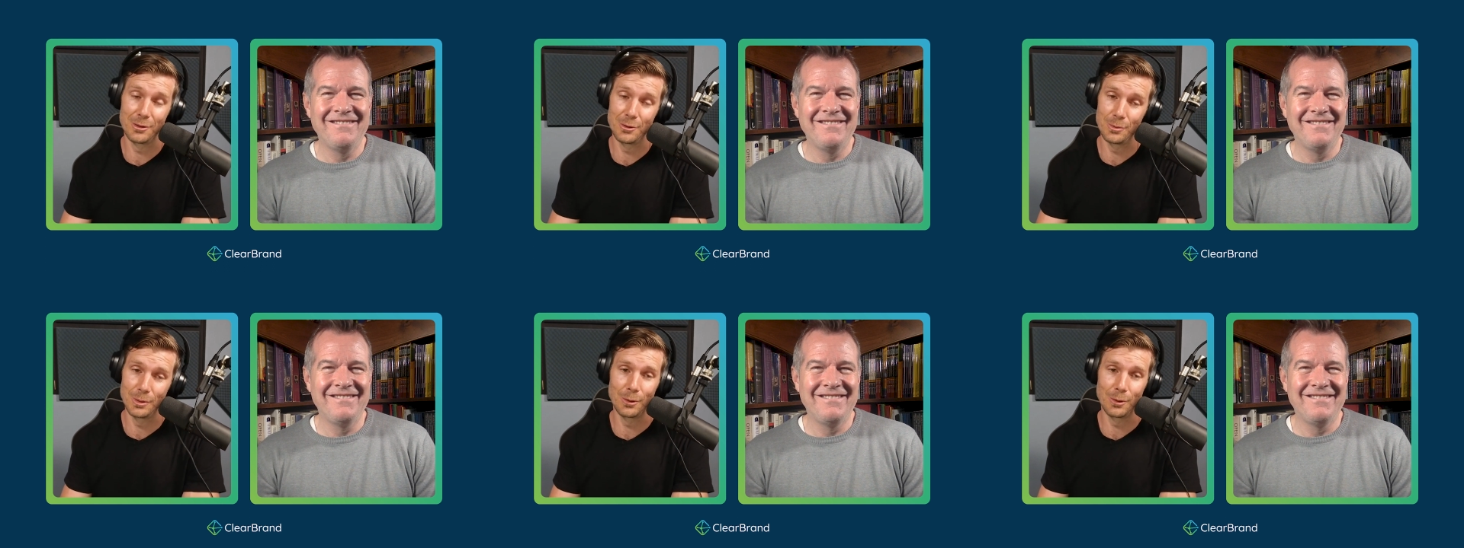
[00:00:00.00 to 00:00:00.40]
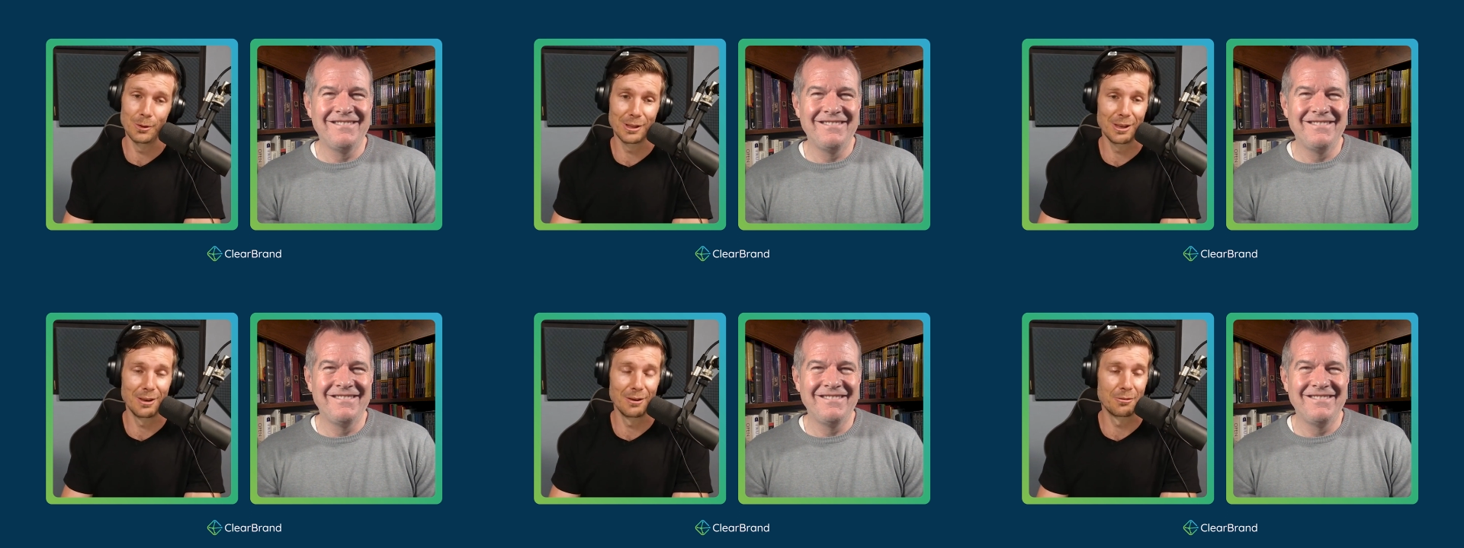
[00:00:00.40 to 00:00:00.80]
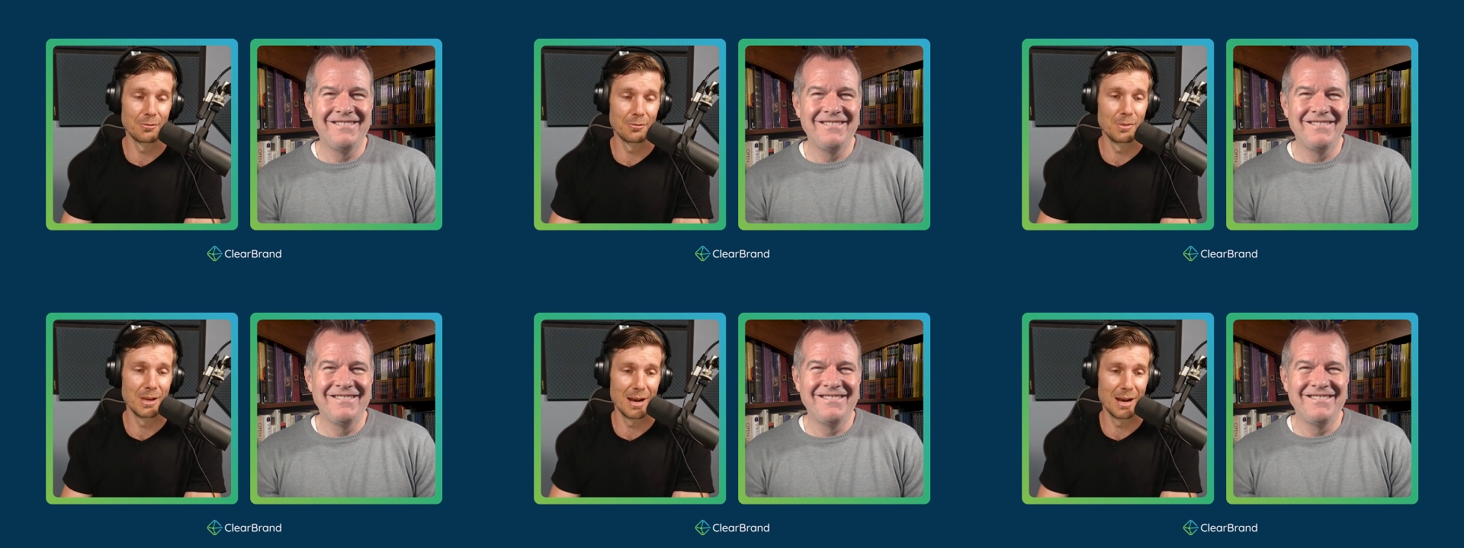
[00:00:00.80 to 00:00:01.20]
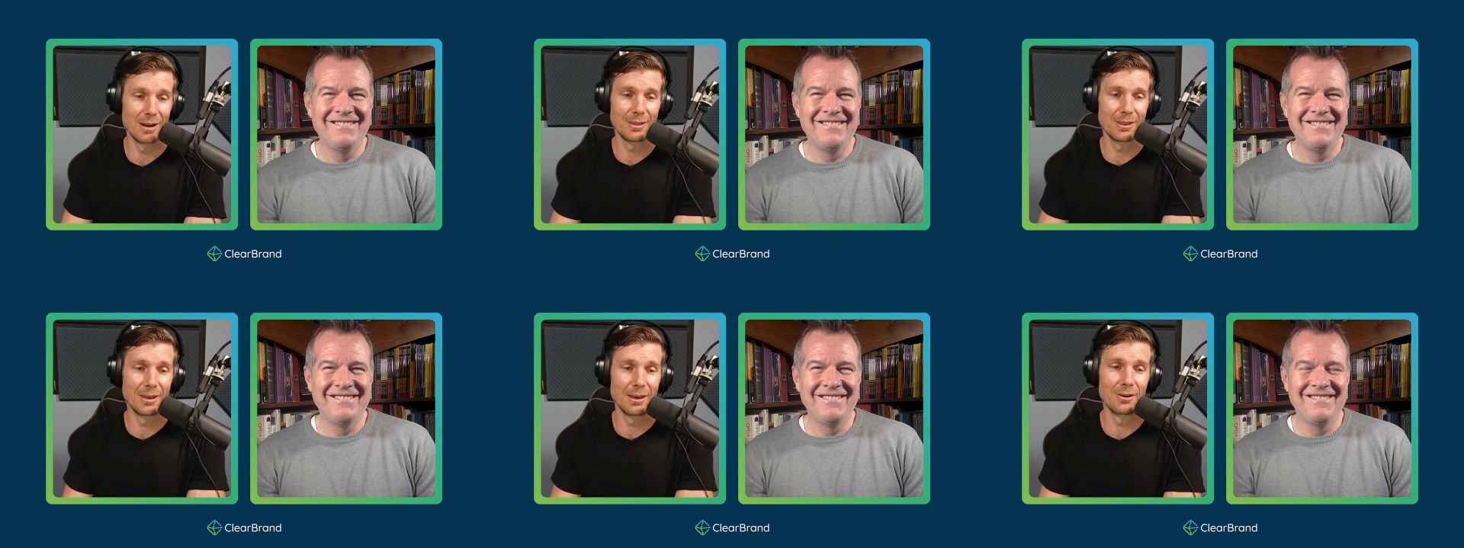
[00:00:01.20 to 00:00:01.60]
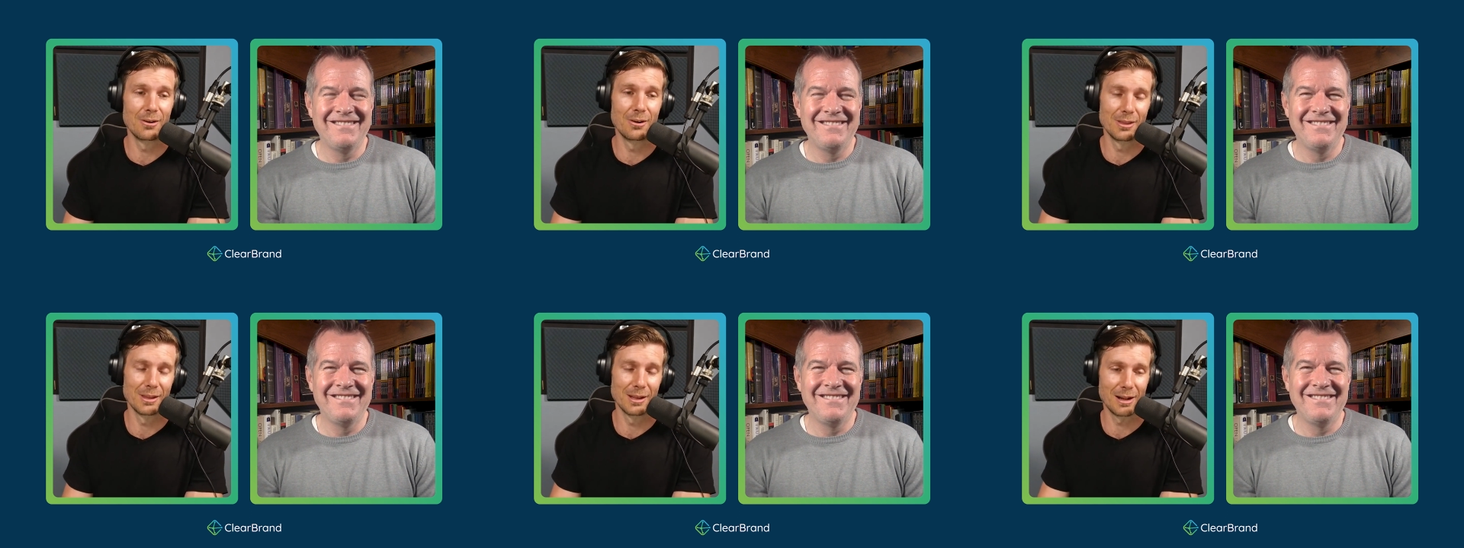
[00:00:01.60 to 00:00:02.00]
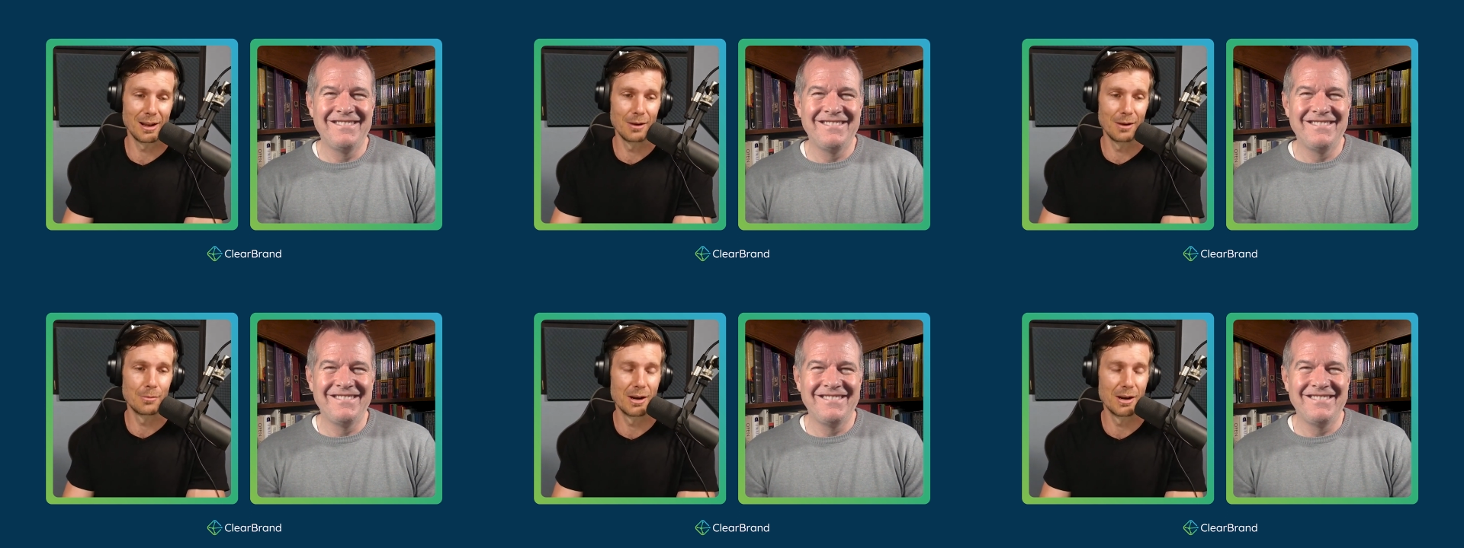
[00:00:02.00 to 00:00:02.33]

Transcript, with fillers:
Speaker 1: you will all hear from me out there on the Clear